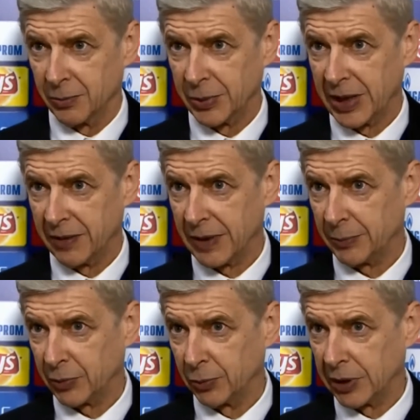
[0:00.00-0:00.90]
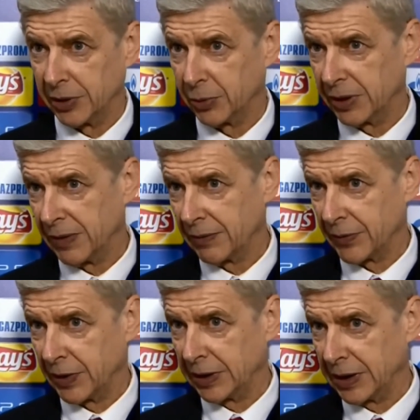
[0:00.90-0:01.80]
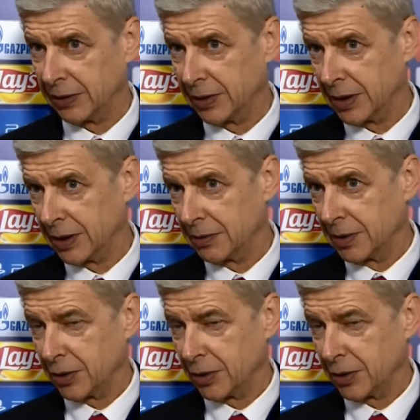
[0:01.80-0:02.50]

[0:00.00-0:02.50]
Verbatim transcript: We have absolutely to give everything and uh,